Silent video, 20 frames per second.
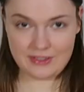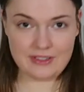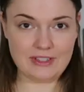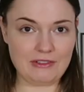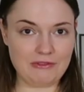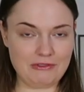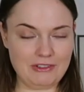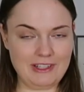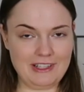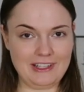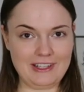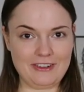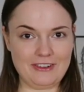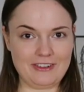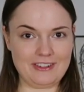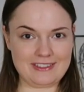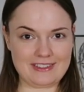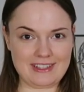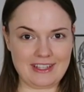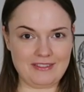Definitely
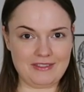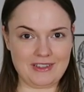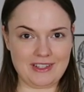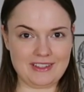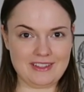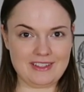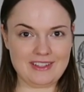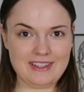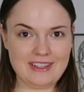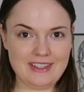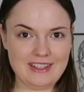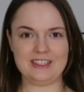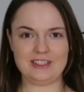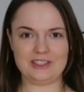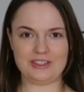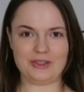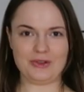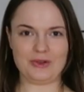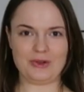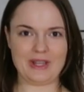gonna save it.
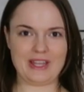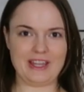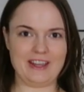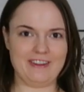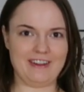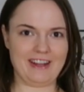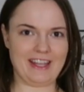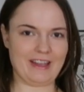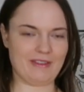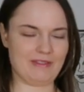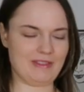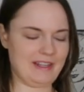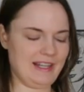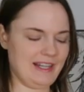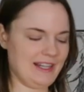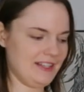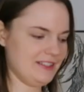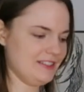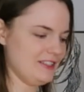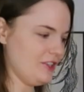So here I have the
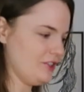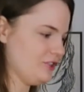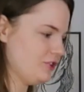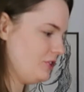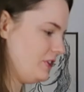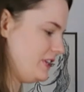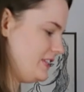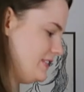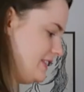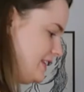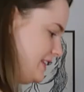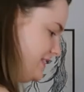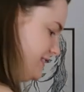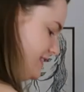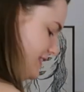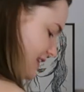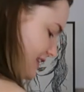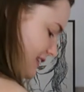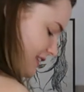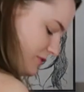last laundry
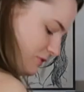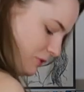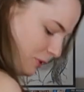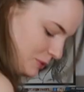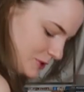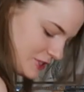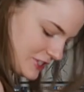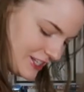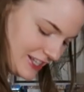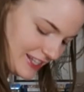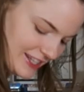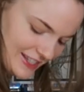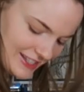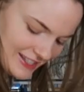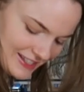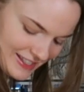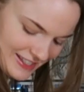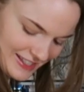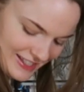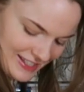set and it's from
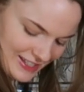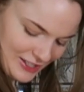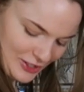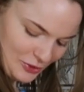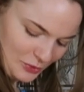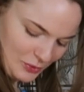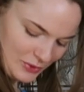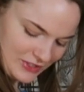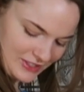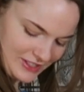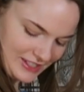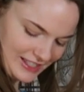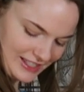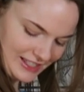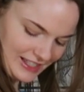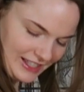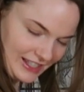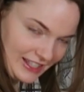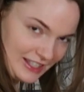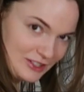Shein. Do we see
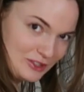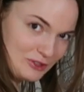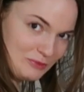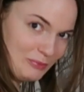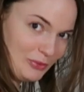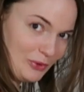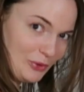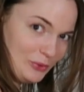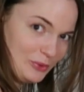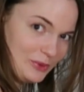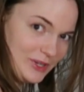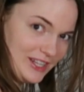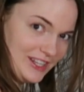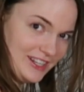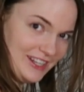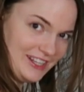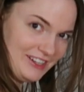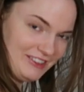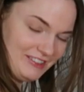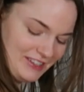like it's
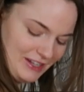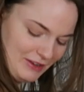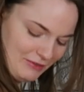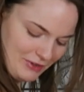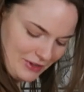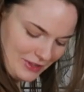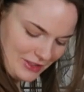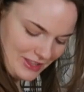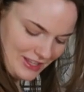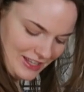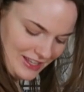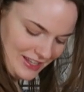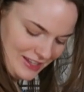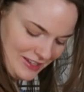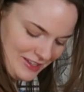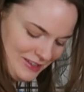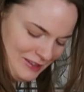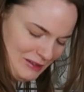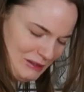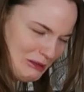broken here and everything?